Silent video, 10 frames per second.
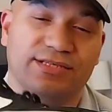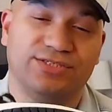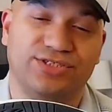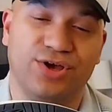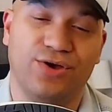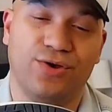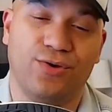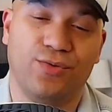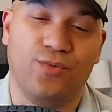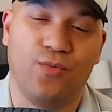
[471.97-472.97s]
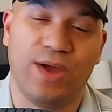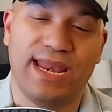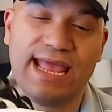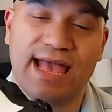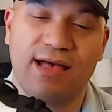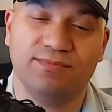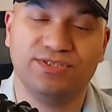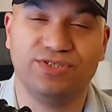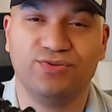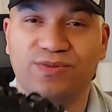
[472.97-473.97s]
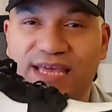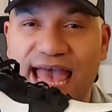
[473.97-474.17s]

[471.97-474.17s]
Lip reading: So when it comes to the